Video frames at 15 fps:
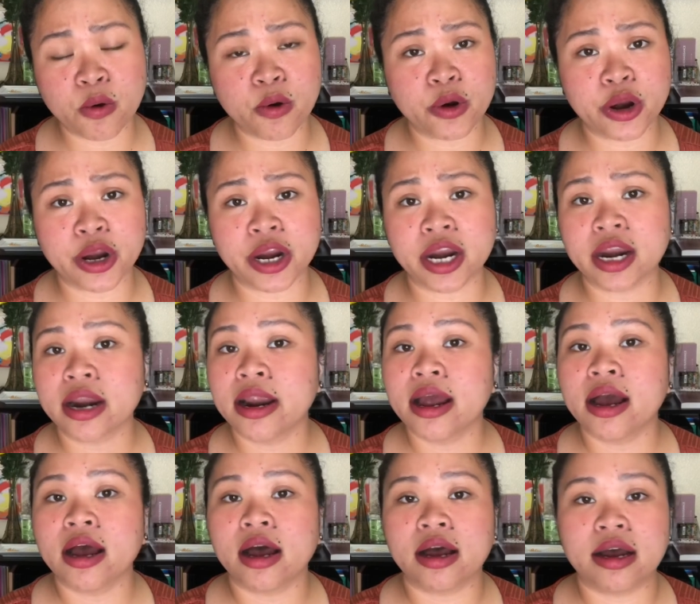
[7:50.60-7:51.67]
or
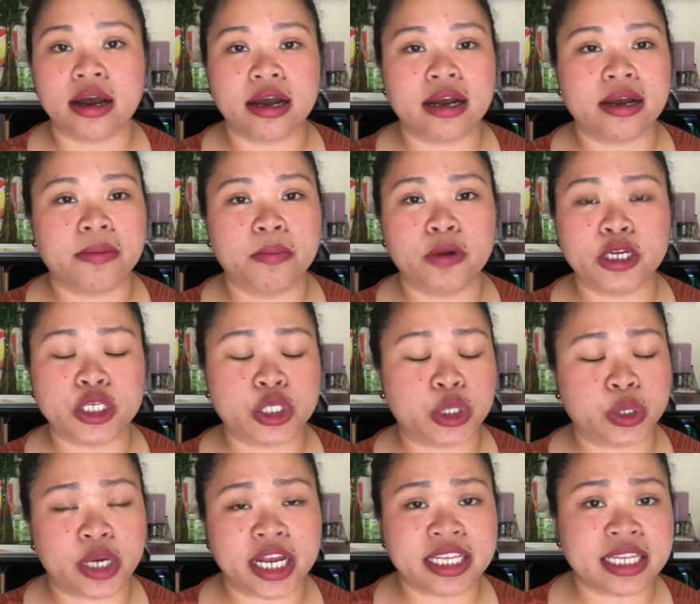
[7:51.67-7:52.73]
uh,
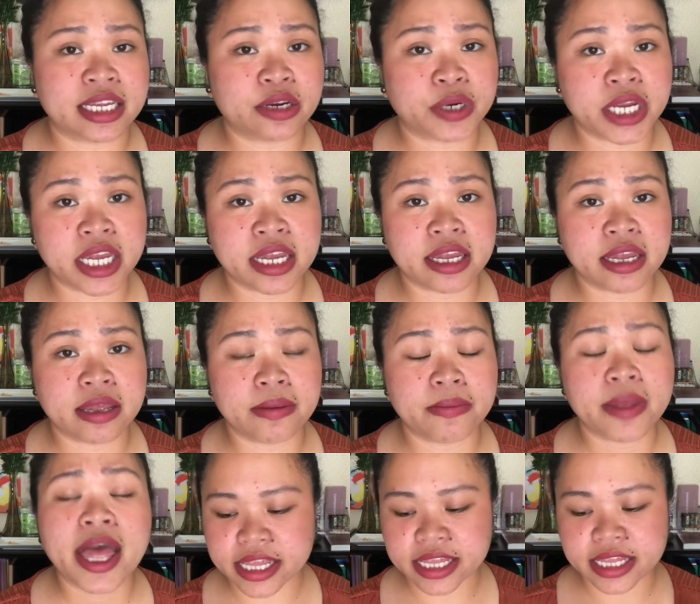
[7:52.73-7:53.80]
moisturizing
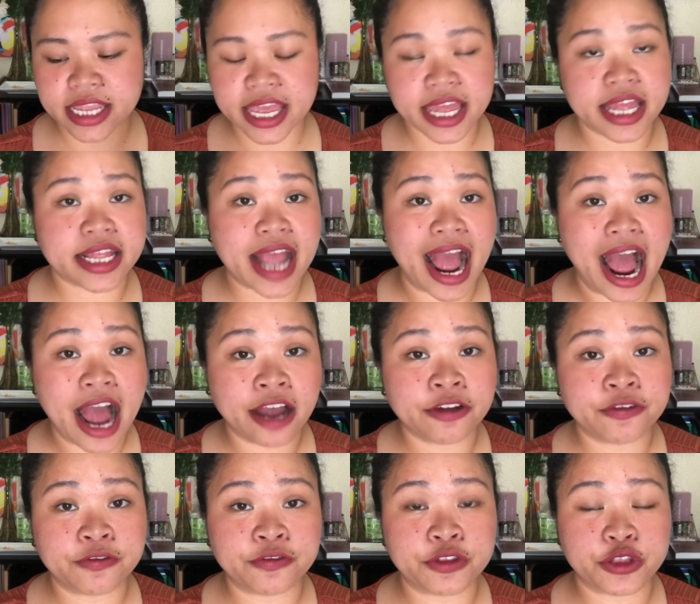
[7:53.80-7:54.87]
cream and then
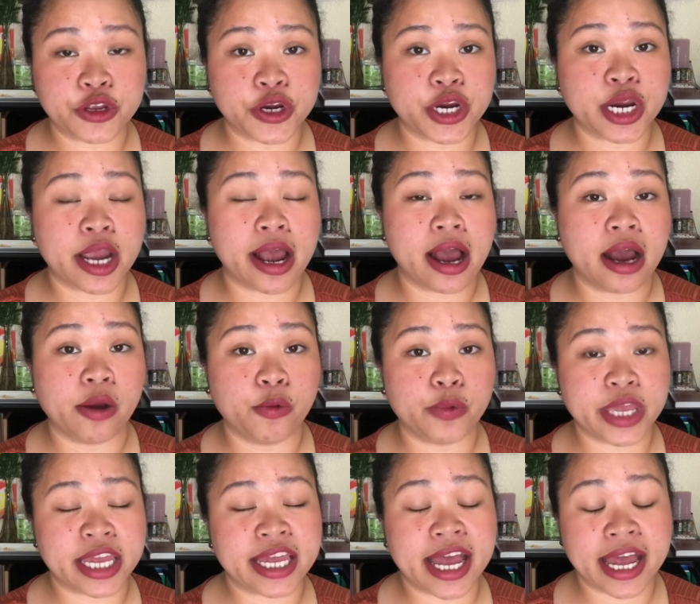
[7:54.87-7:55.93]
after a
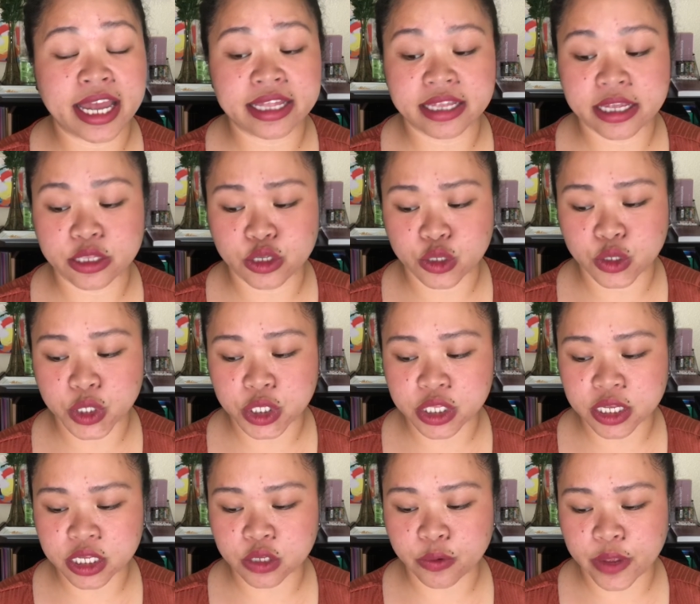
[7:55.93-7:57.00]
week I did use
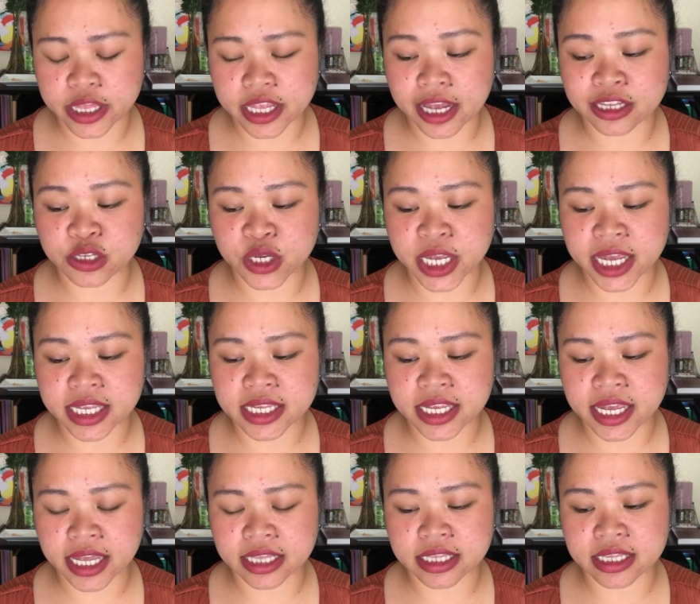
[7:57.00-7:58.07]
this one as you guys
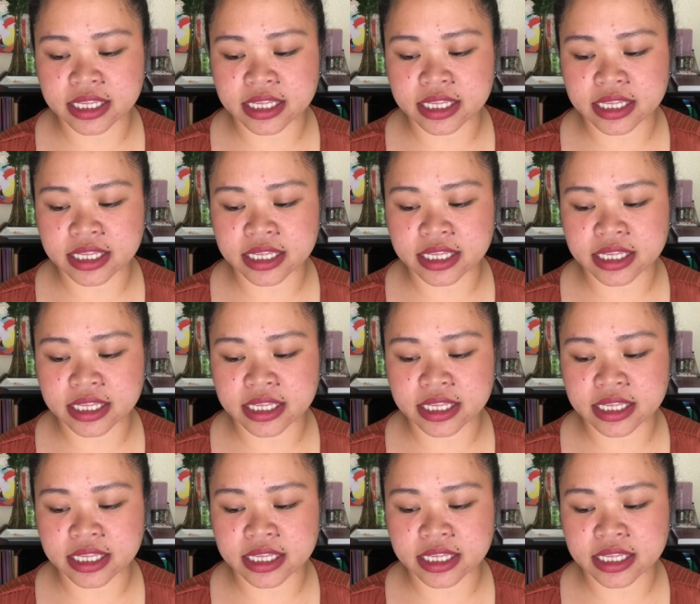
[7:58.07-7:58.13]
can